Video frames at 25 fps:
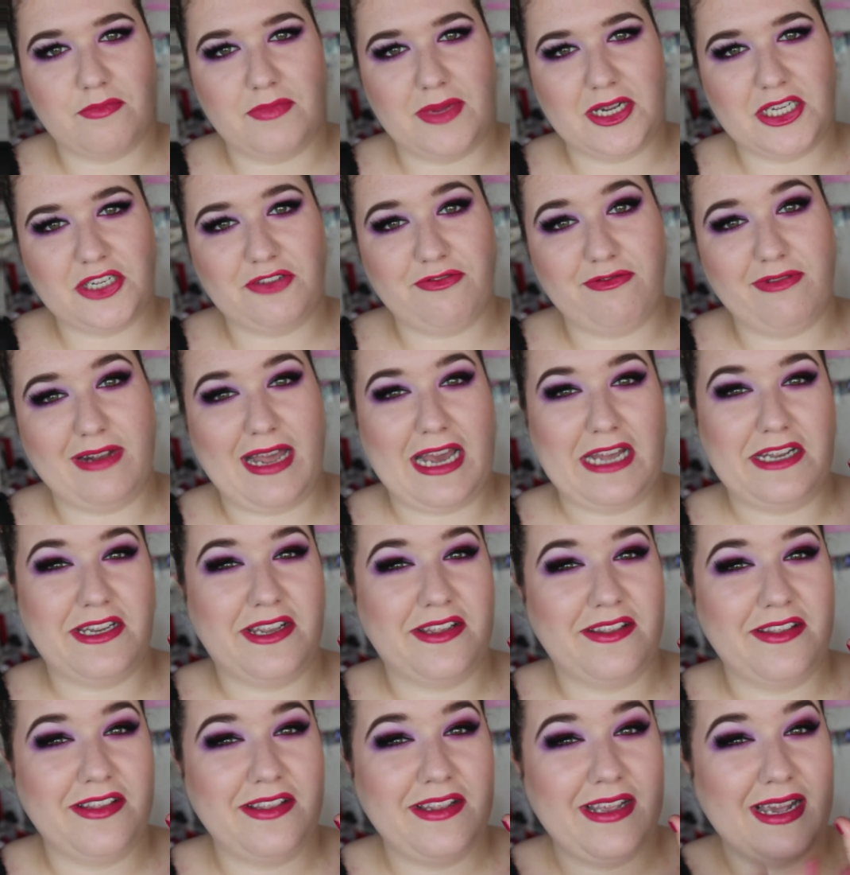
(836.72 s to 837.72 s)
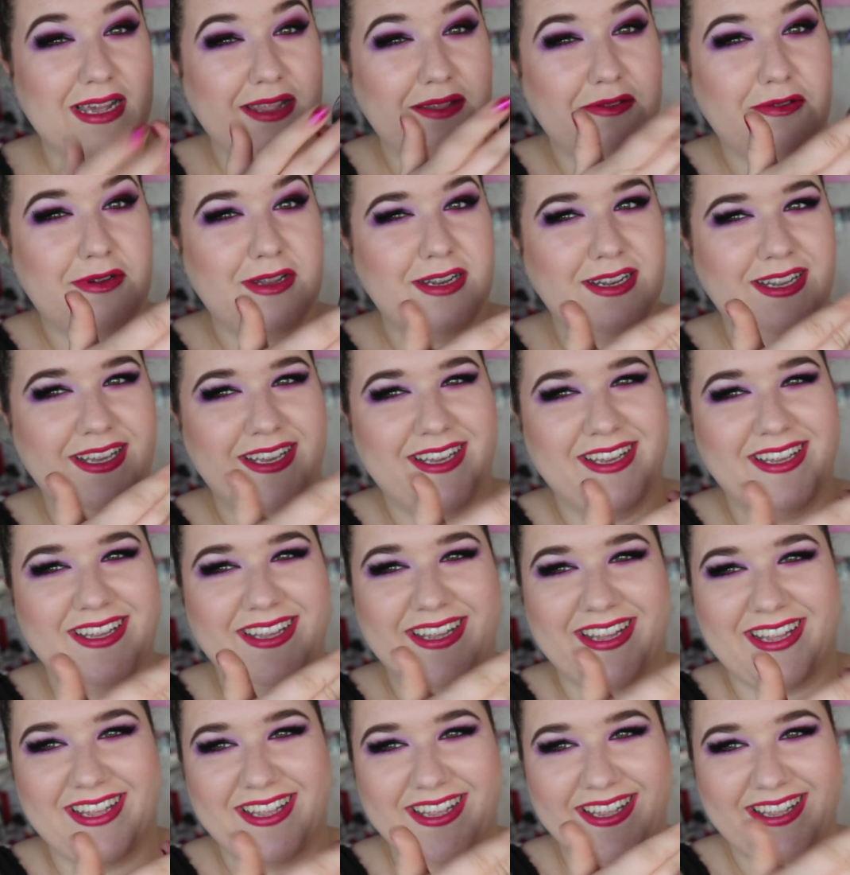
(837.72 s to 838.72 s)
much flatter than the other one.
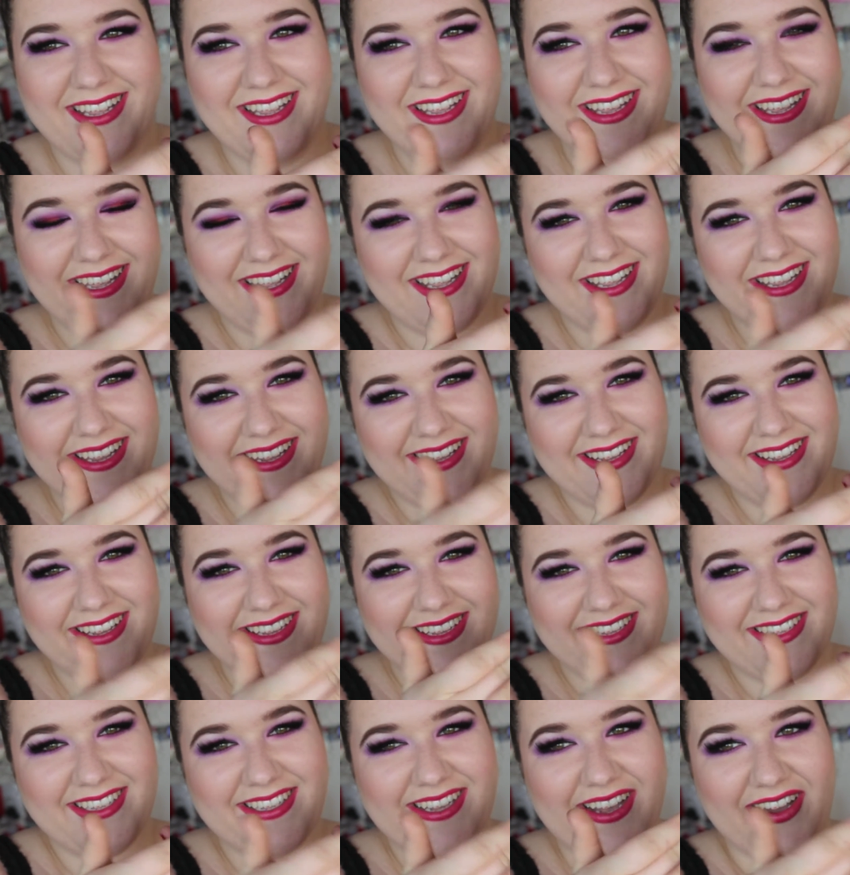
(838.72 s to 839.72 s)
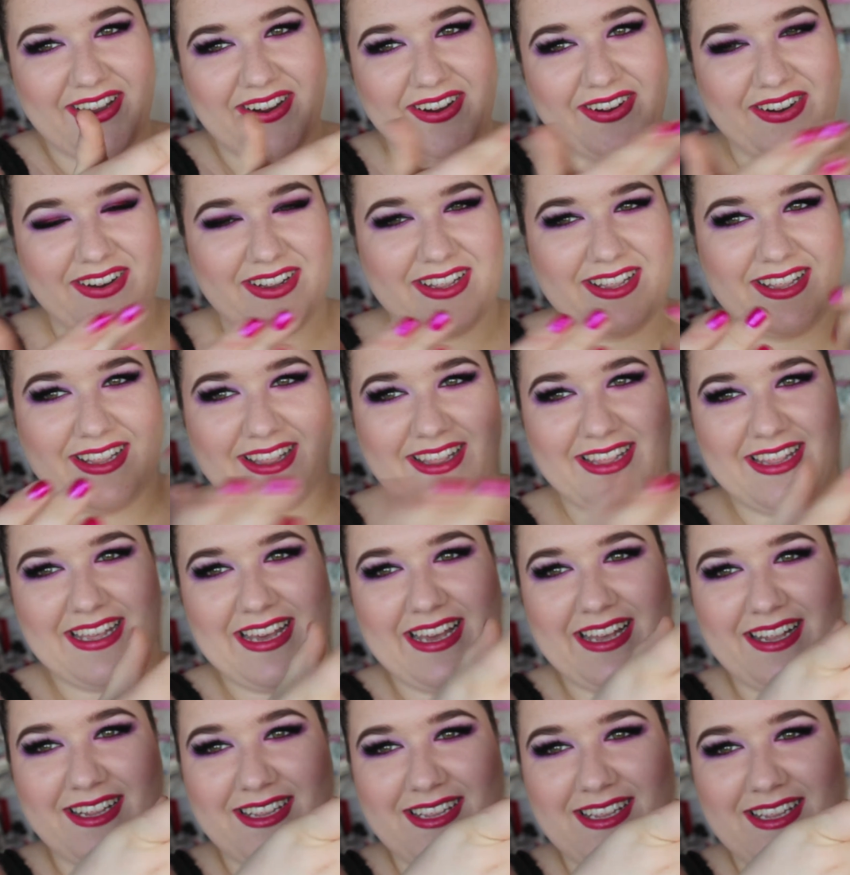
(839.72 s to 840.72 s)
So
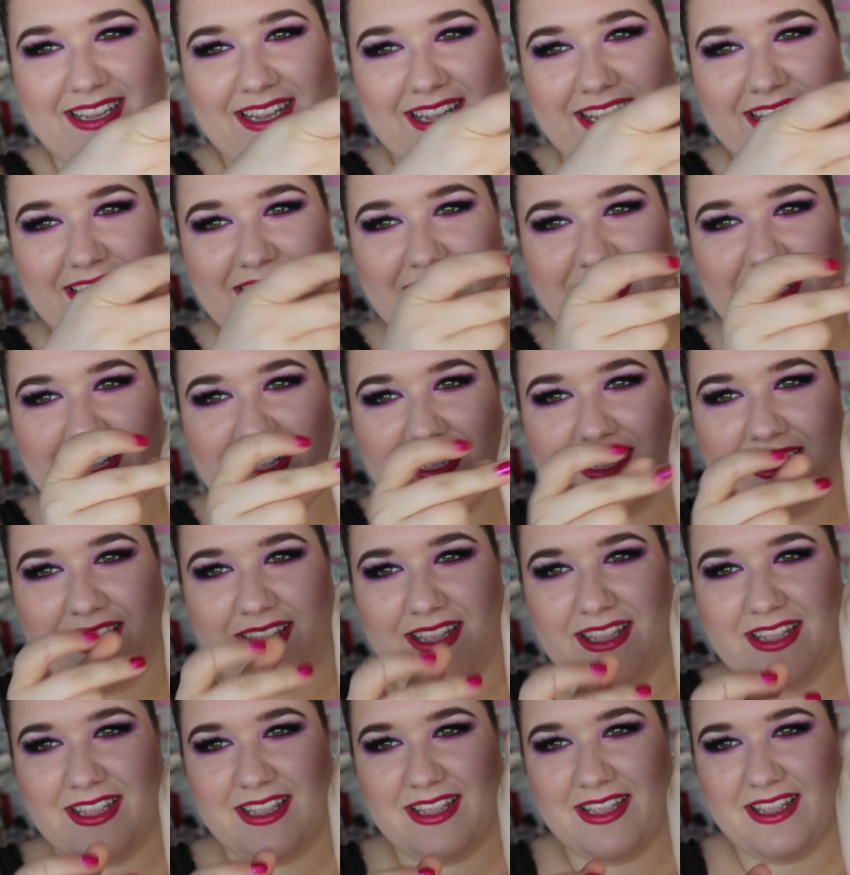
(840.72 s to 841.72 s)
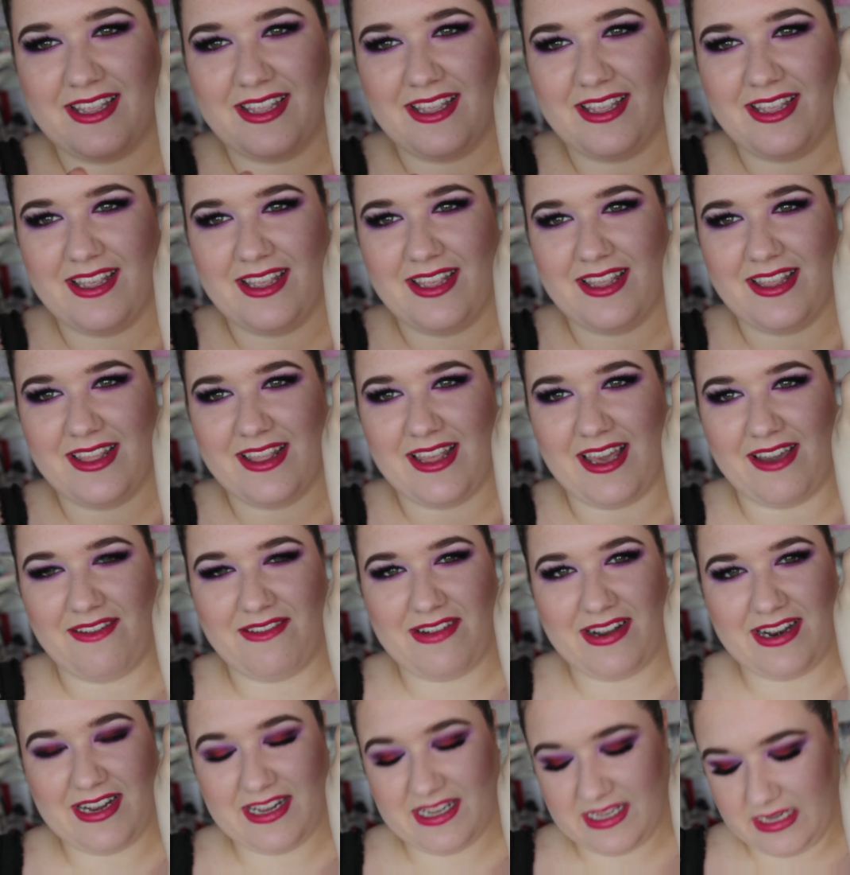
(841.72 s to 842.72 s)
that's that
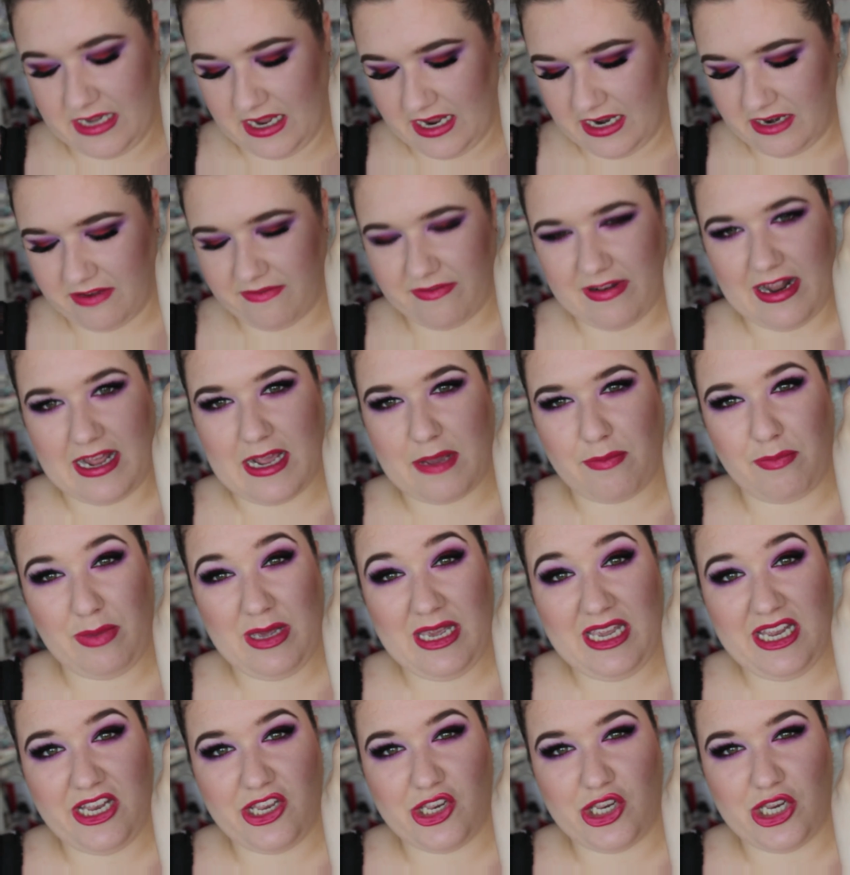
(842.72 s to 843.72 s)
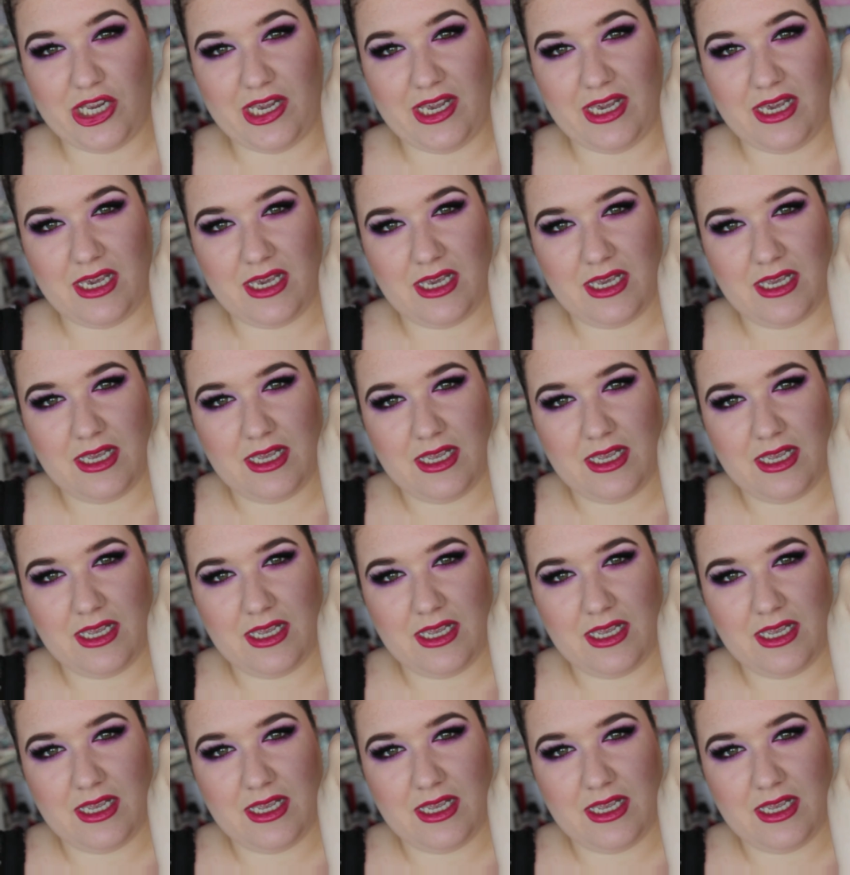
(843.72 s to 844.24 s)
one. It's kind of like peachy.